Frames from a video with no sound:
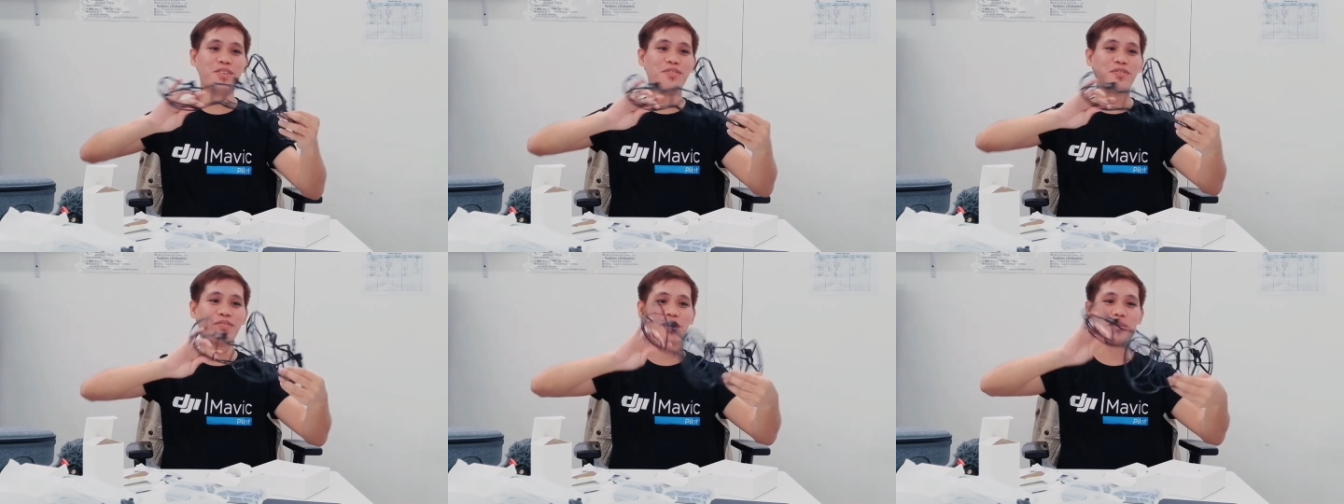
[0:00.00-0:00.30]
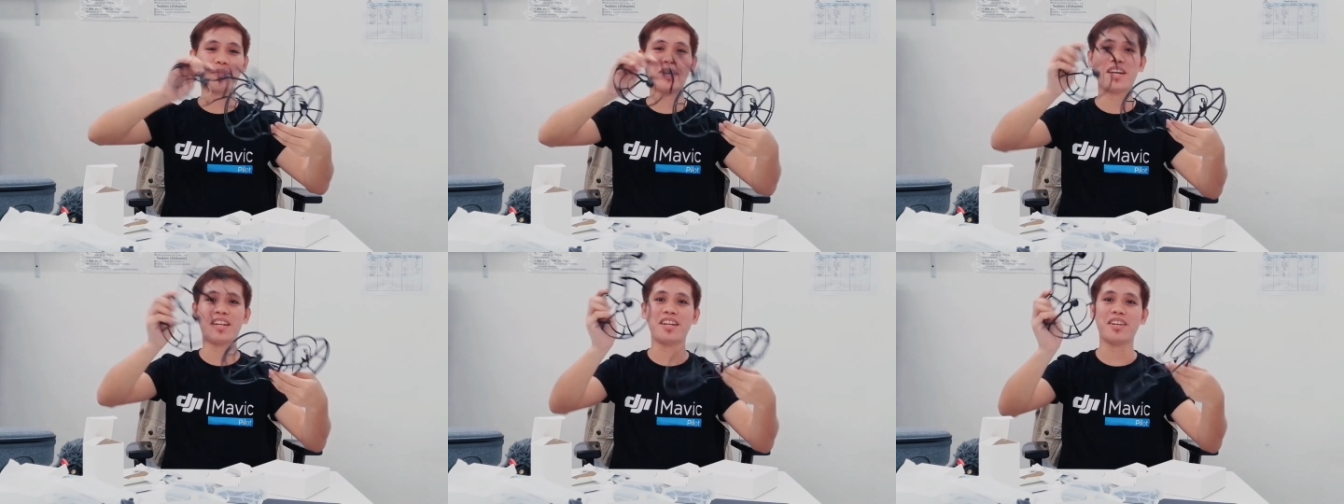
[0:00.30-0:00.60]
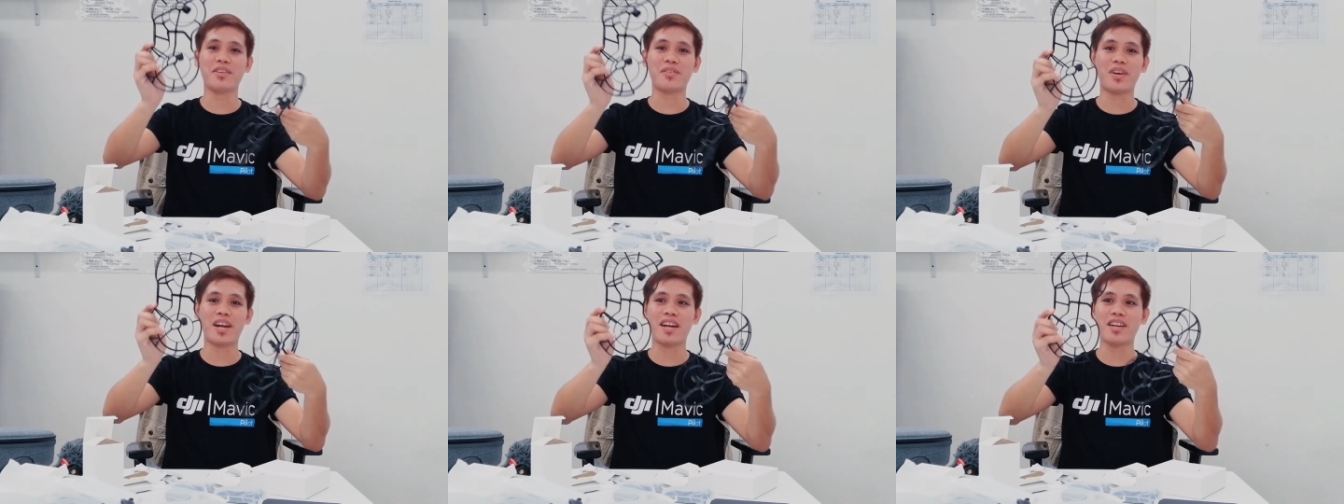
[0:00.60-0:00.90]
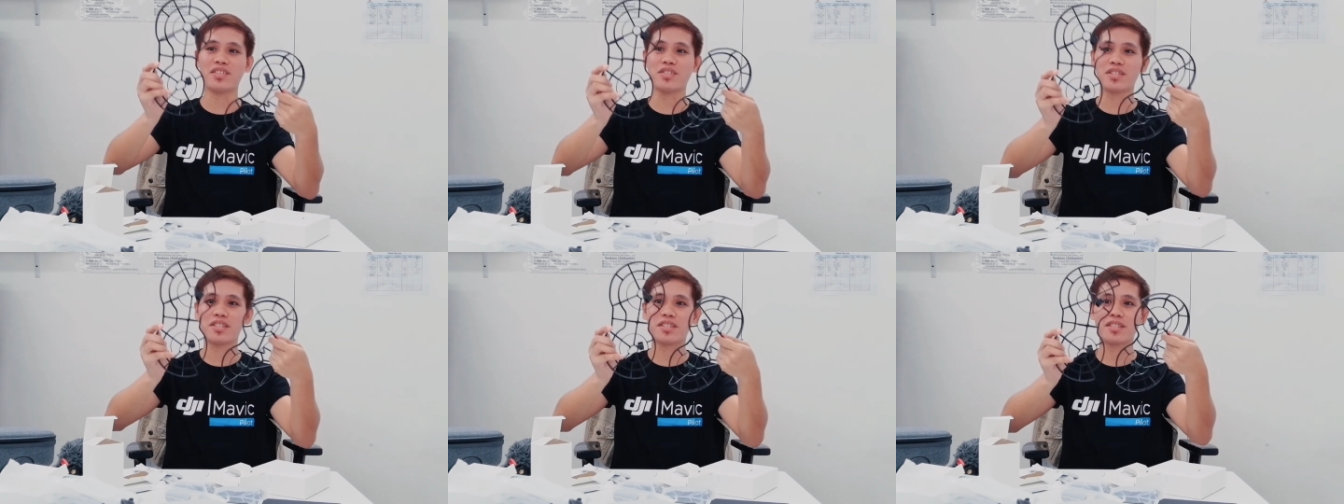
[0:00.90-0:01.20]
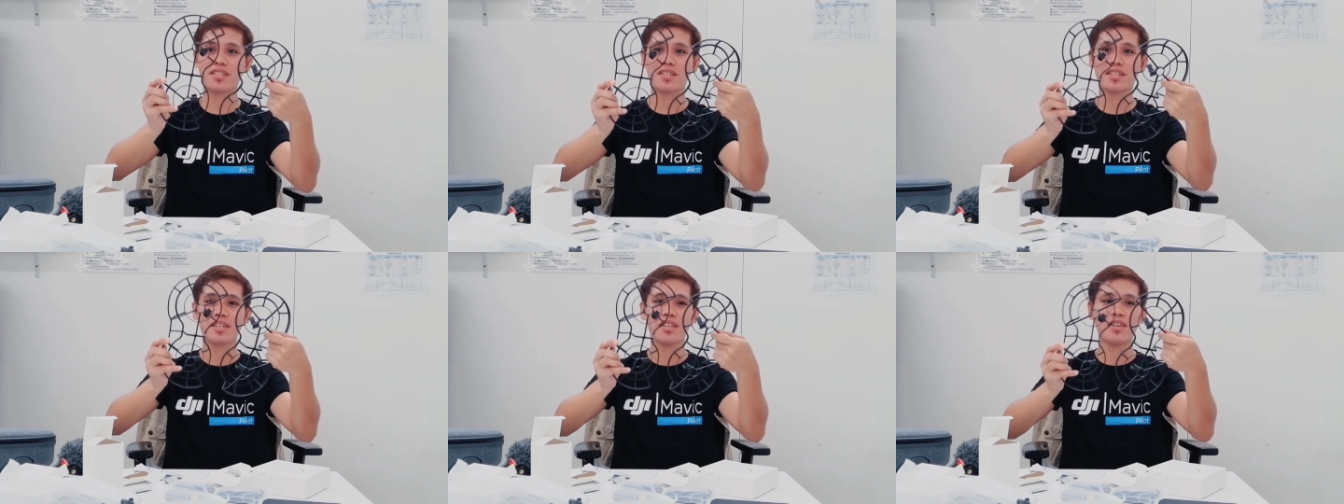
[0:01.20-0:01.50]
from getting crashed
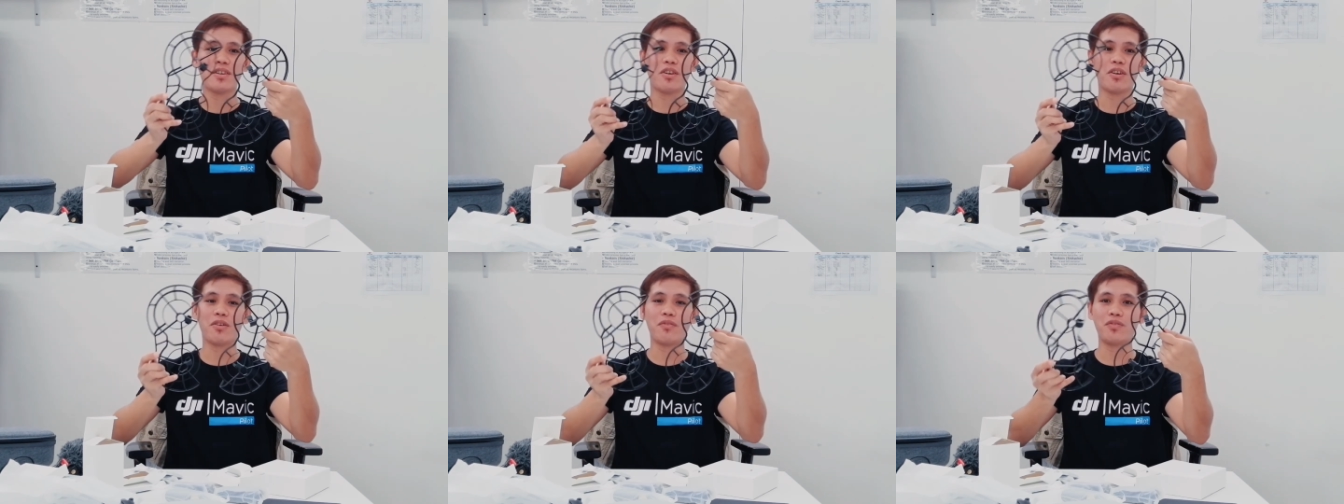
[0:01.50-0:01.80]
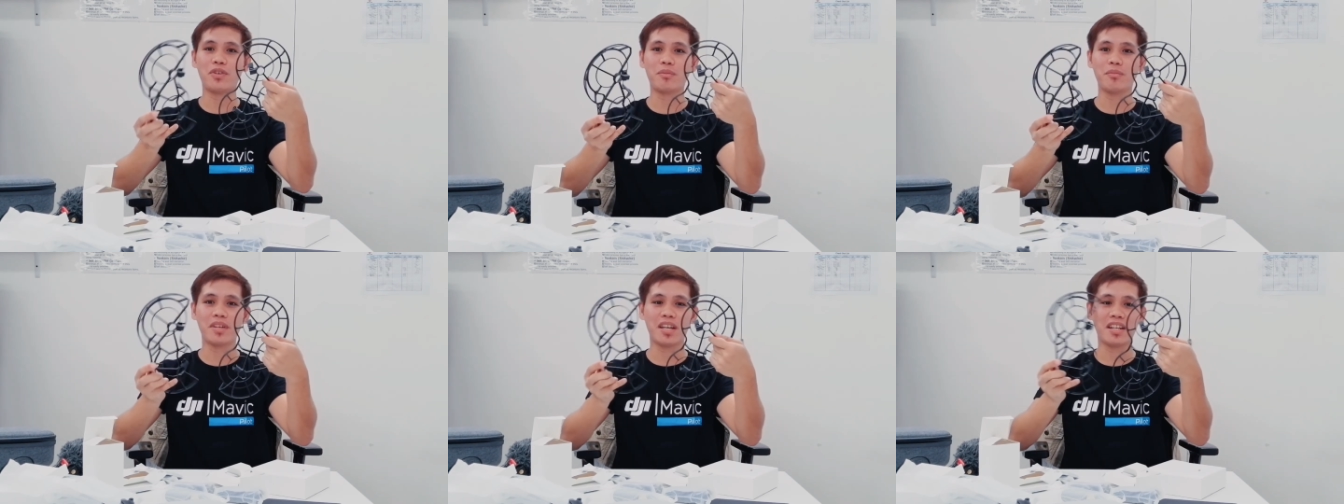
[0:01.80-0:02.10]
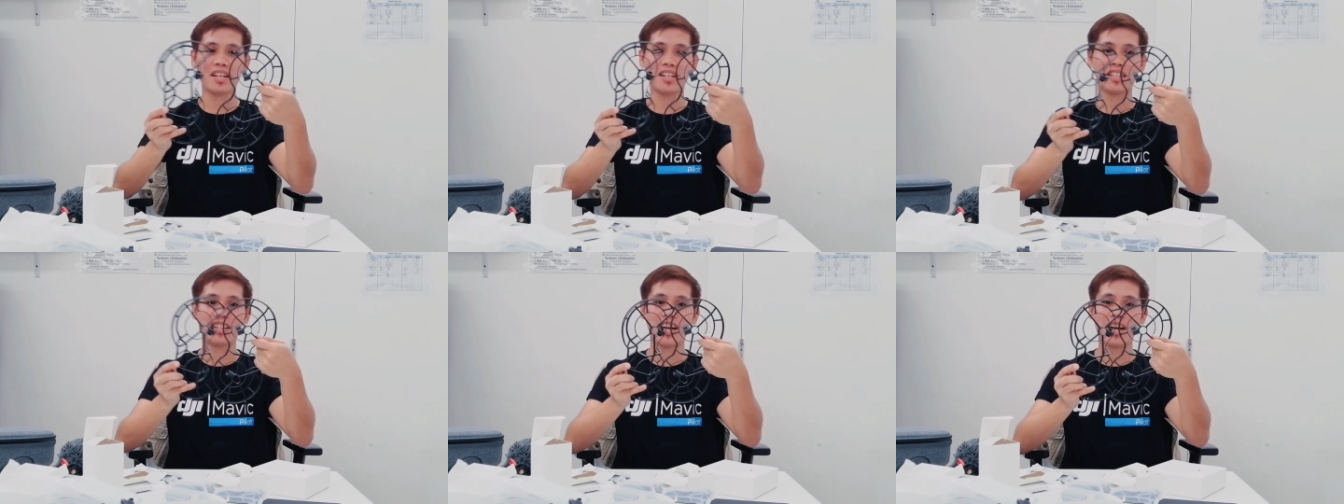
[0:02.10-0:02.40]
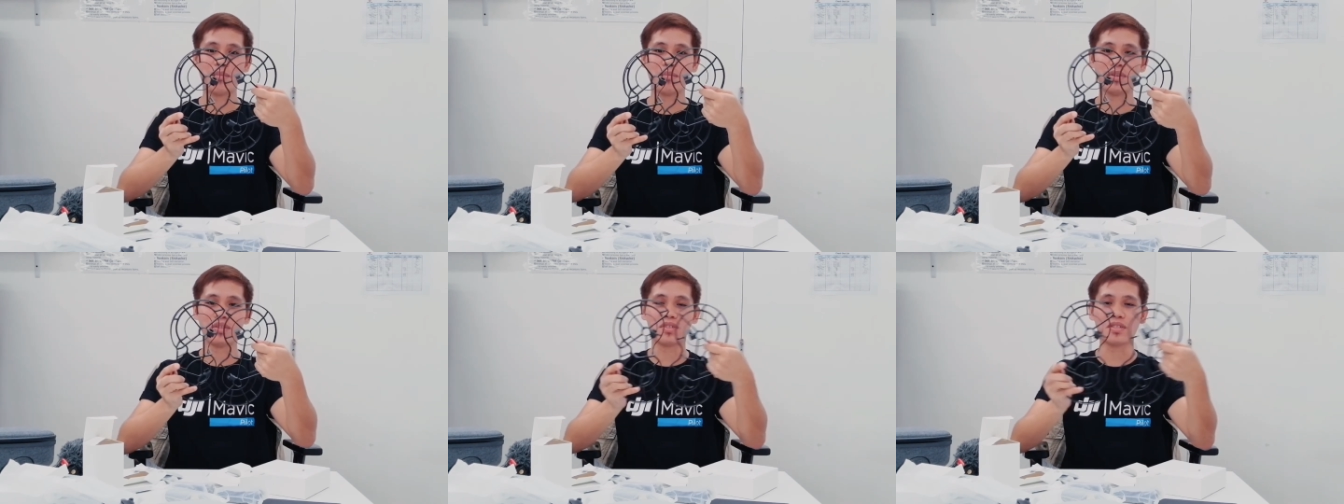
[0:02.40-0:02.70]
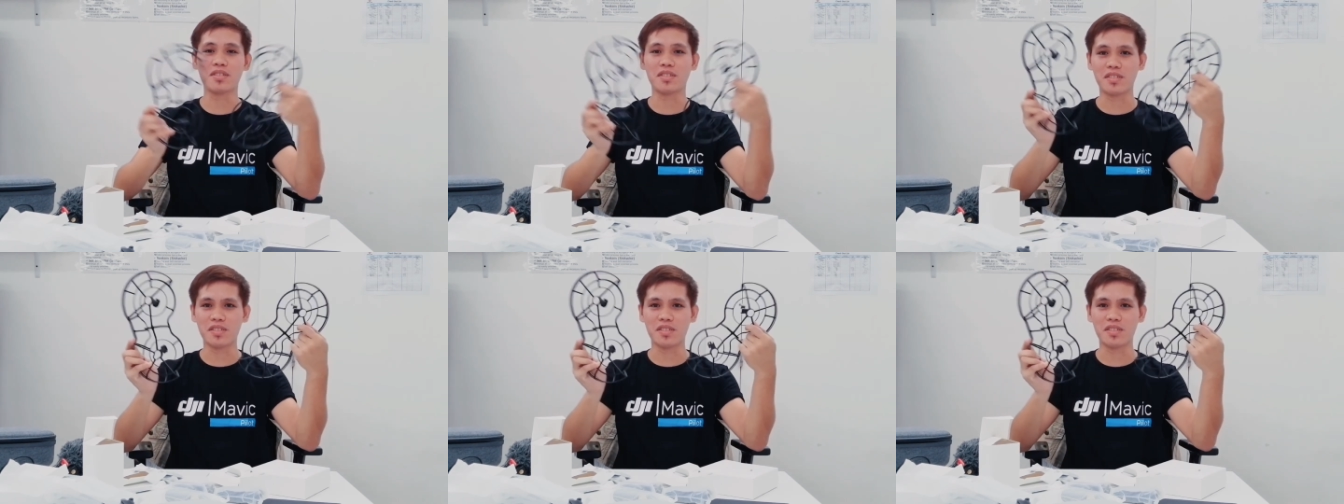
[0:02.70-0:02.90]
or from getting damaged.